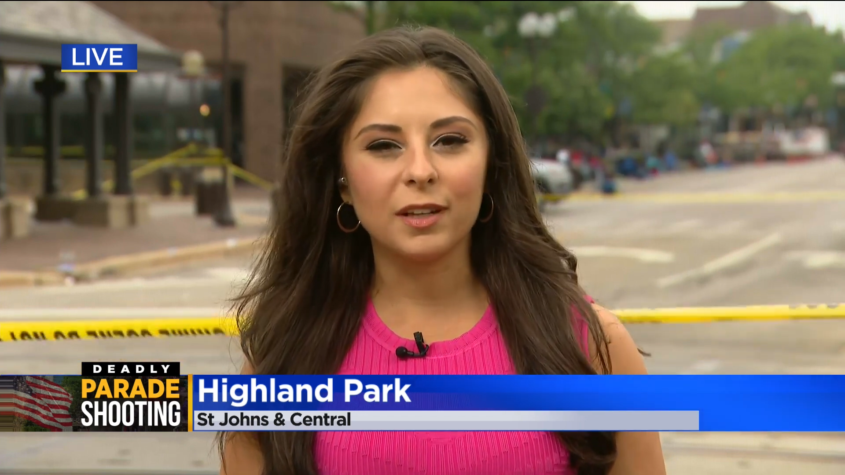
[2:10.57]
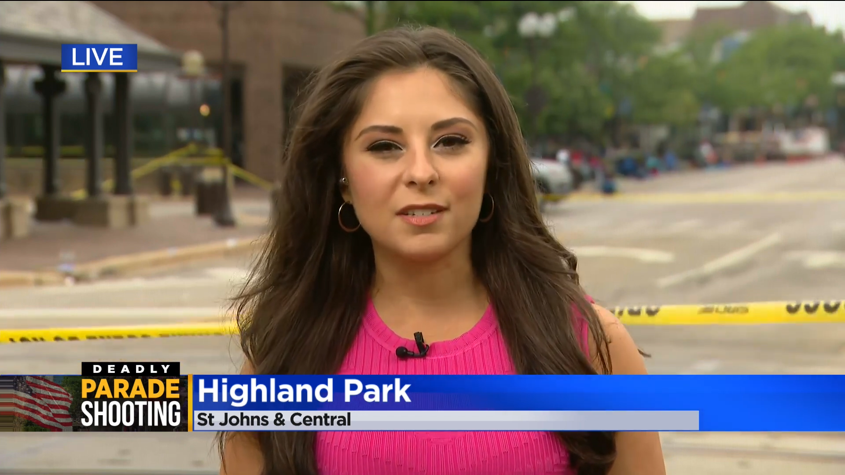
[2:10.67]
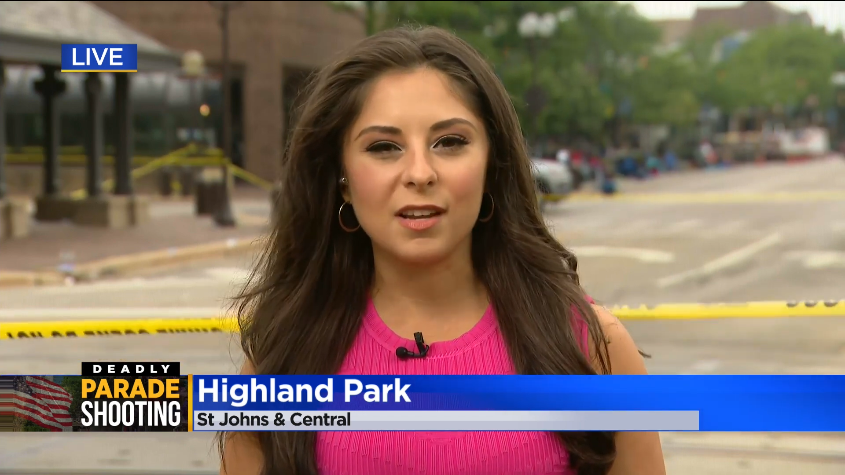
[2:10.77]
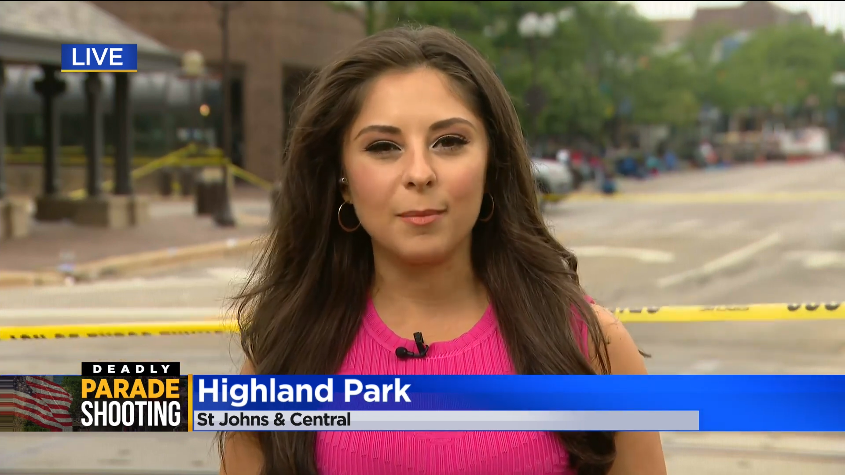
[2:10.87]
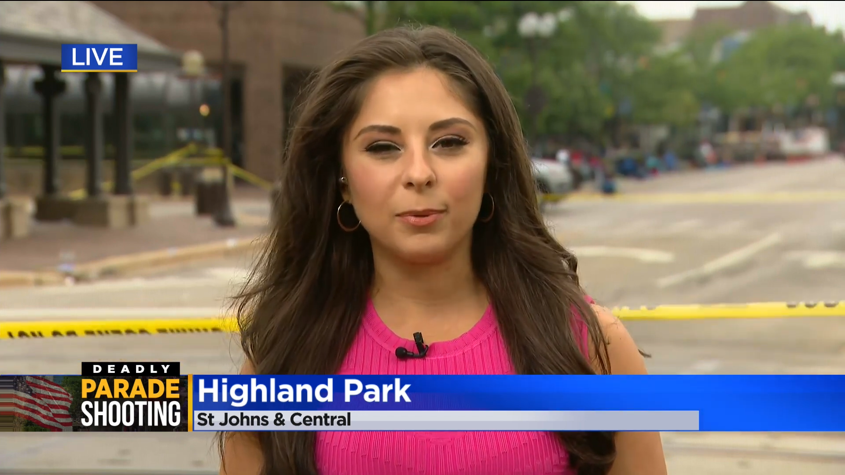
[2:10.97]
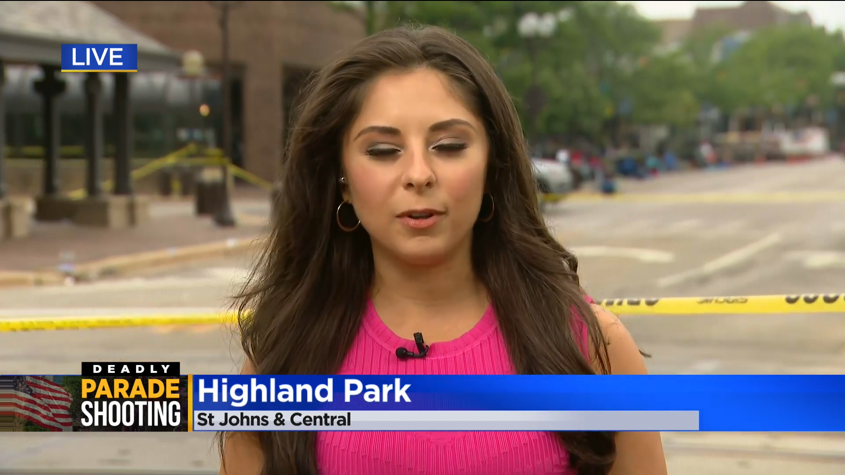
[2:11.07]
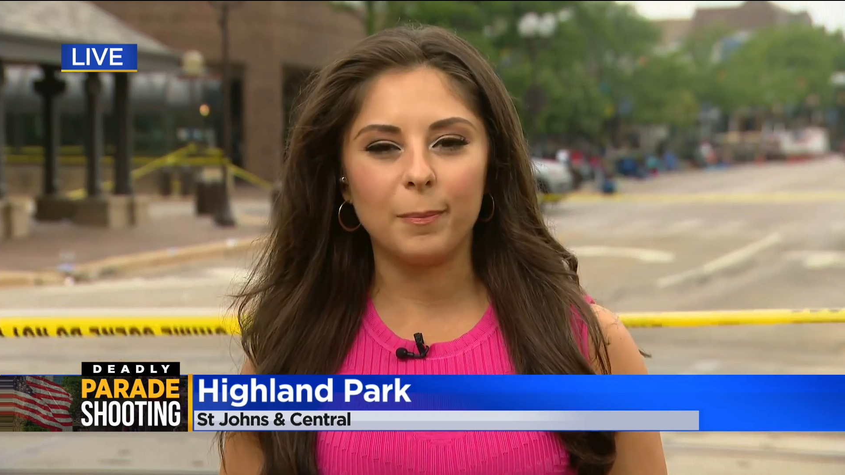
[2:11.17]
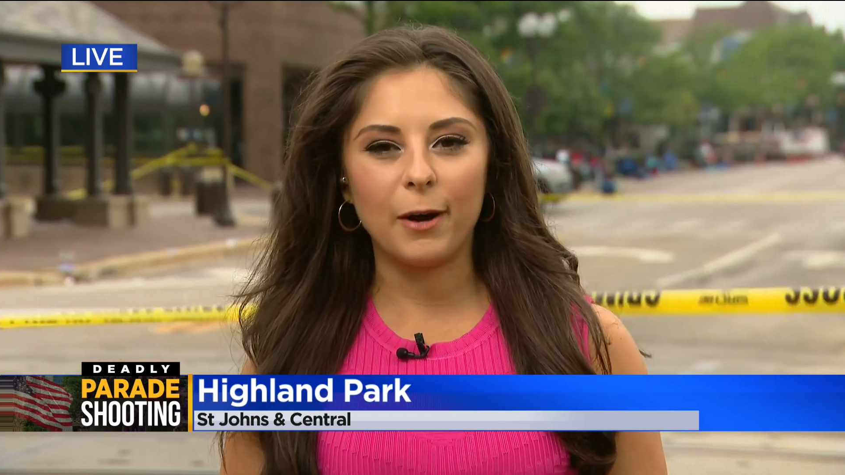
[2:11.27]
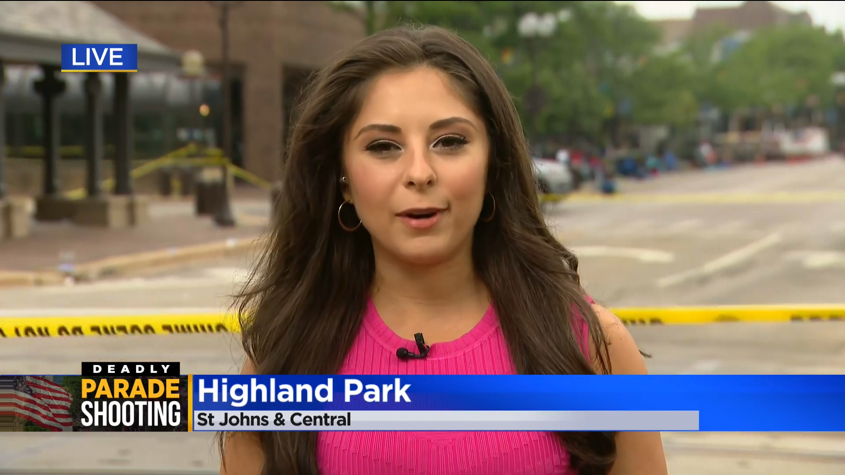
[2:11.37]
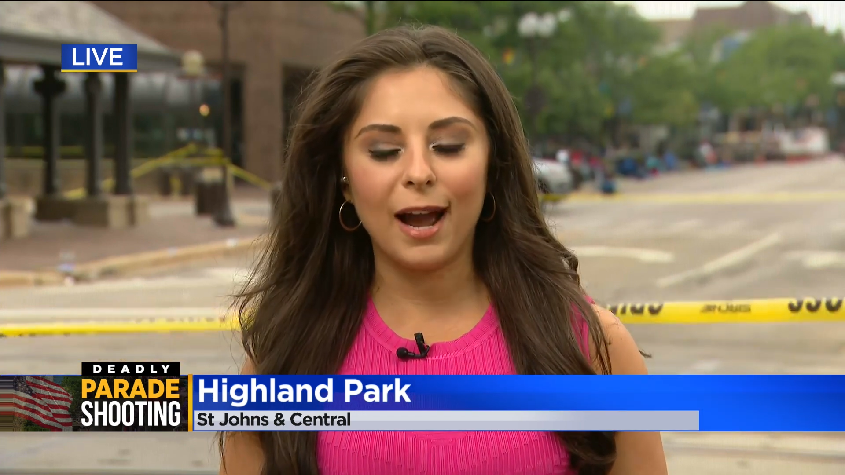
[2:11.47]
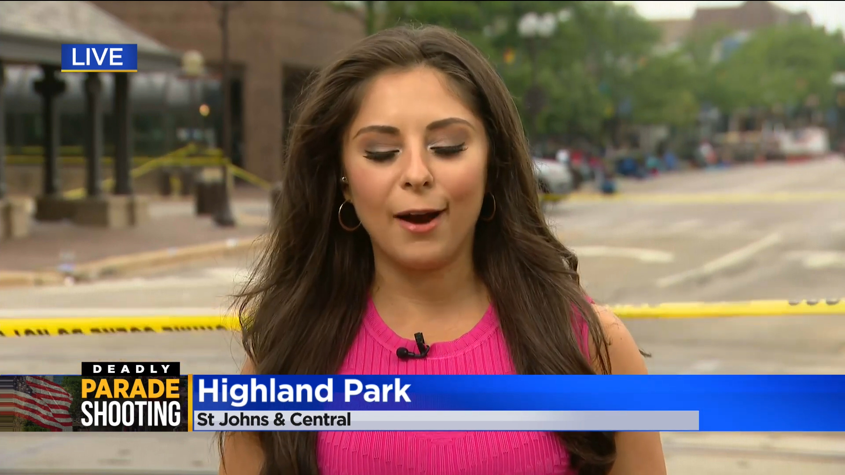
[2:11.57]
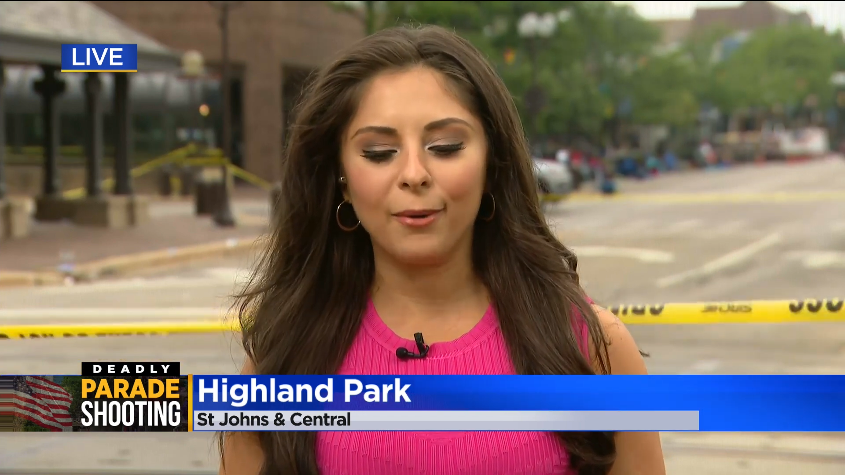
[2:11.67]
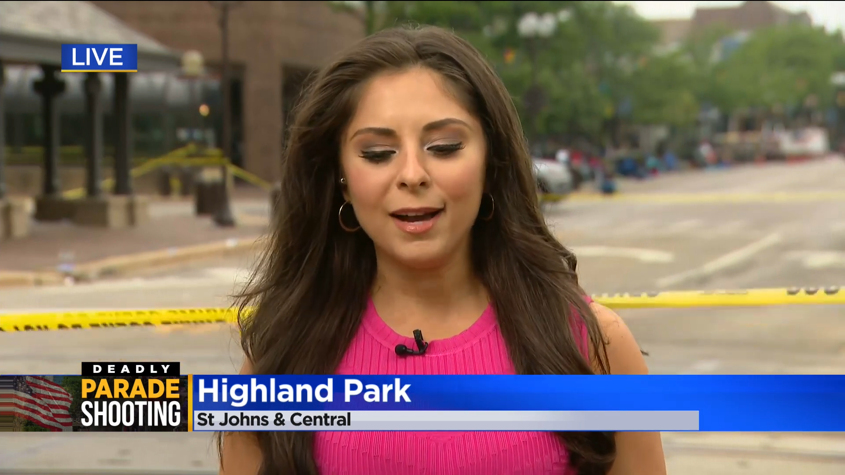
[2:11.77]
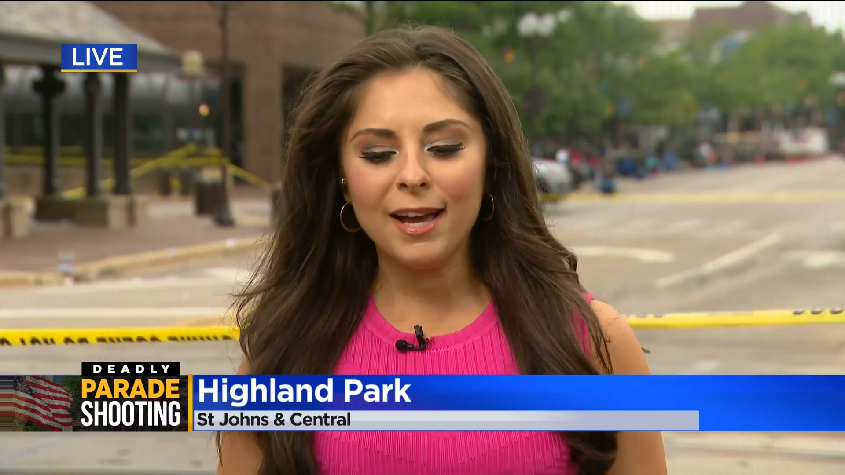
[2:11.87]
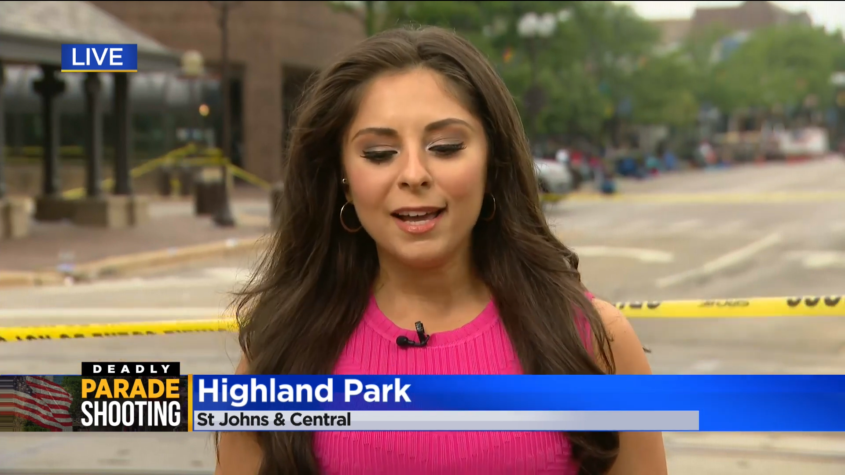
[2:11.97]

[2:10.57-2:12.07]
example about how,